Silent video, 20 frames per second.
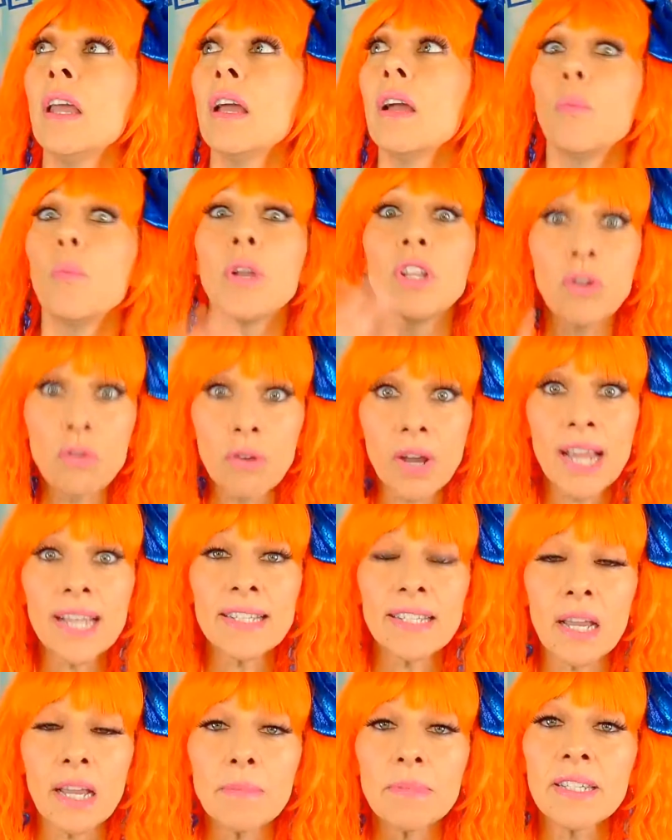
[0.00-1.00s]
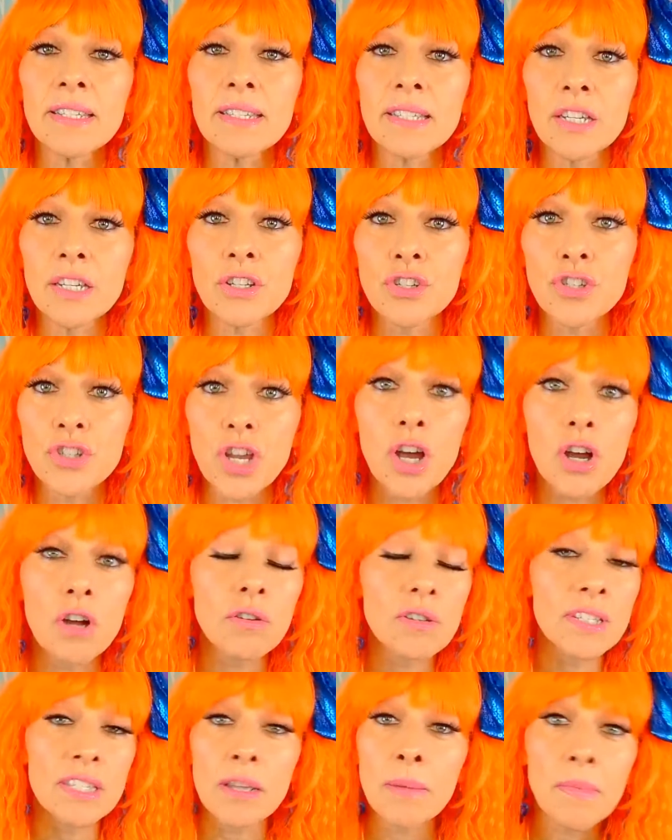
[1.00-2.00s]
When you guys come to see a show,
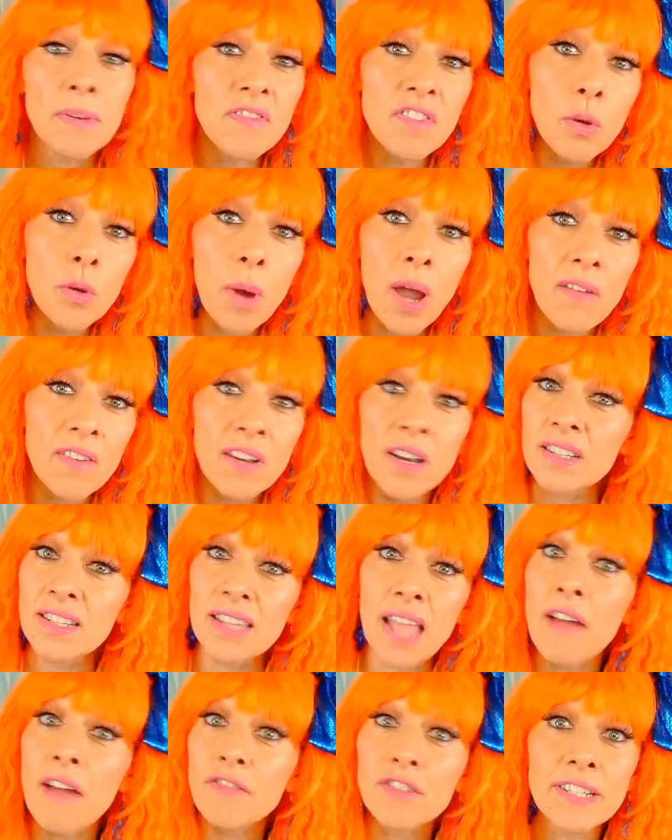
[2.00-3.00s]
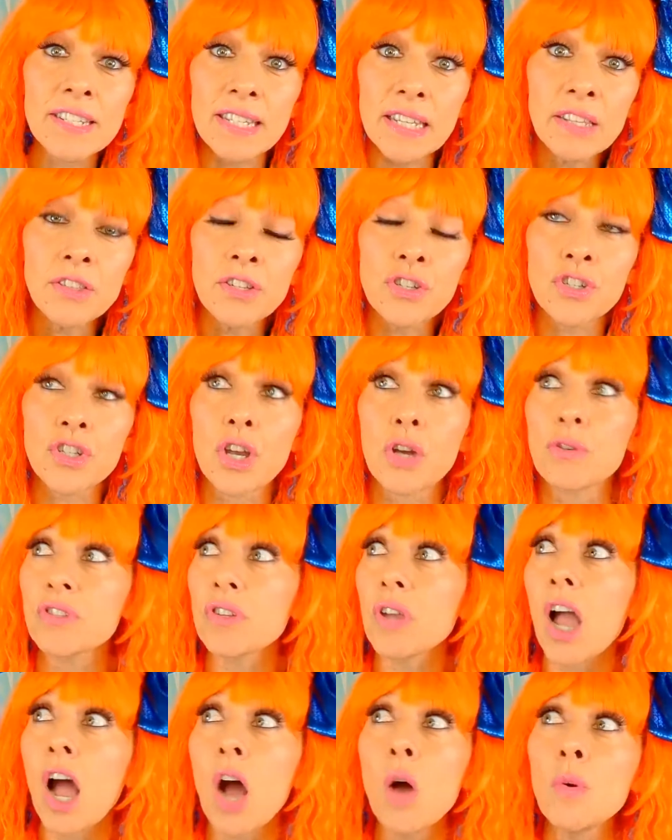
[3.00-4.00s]
some of you haven't ever seen the show. So
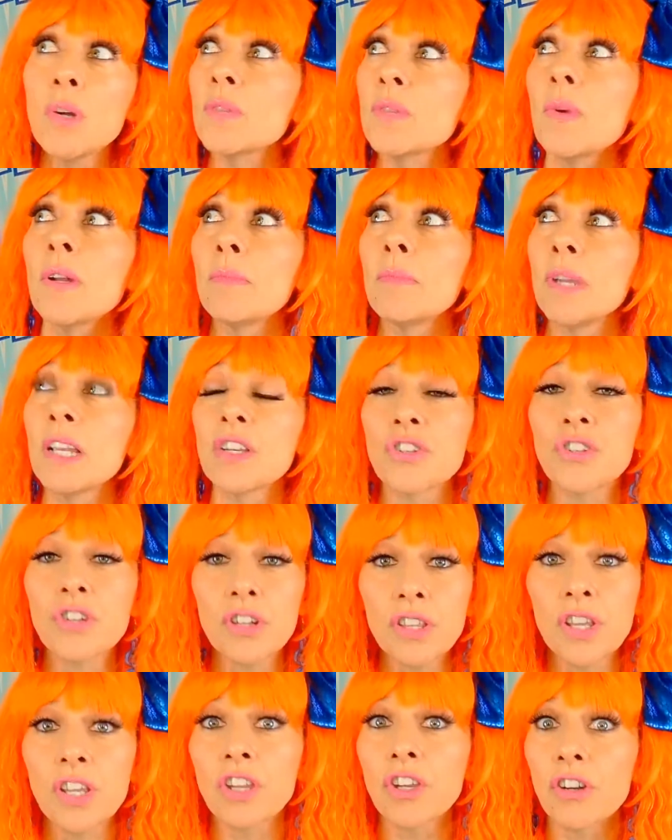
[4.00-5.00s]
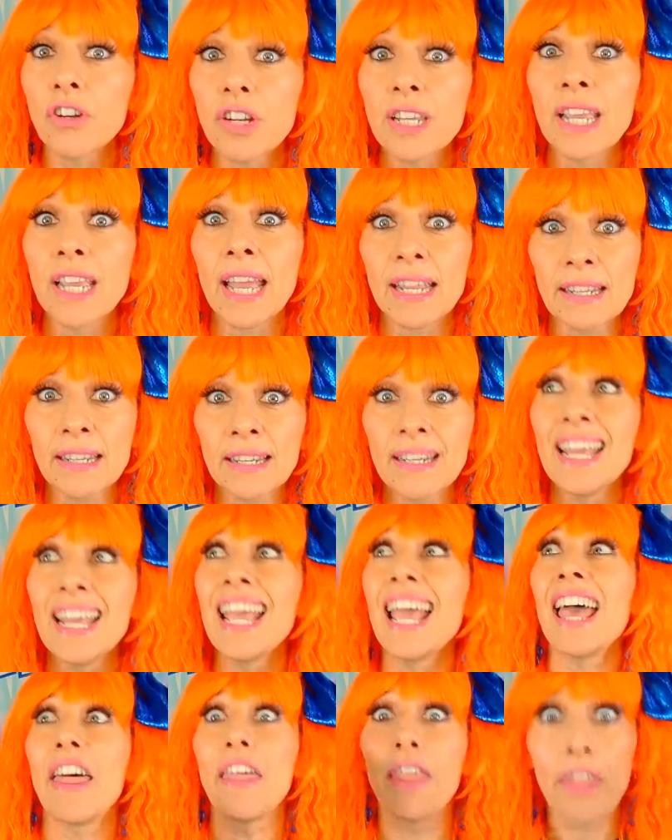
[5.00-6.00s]
I always want to make sure that you're getting
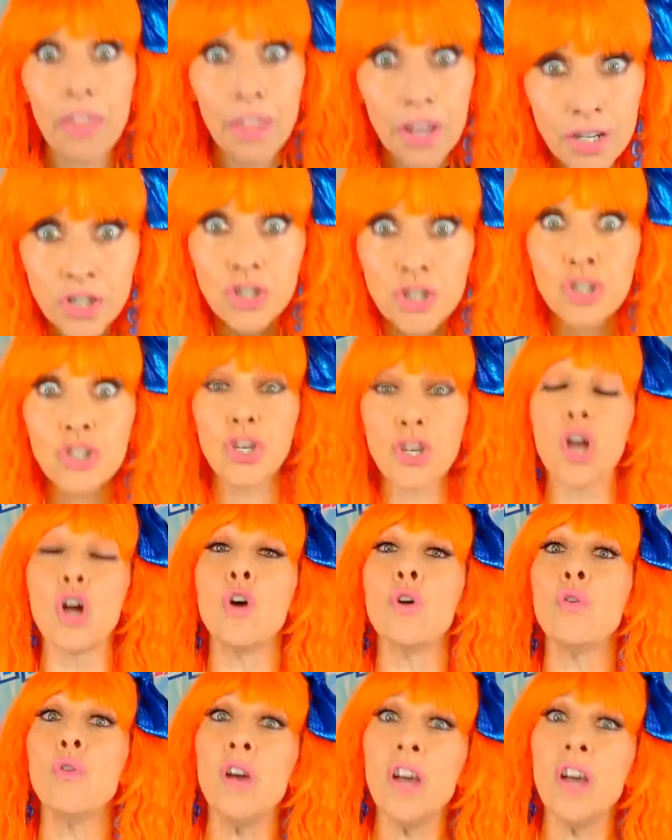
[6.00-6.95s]
the show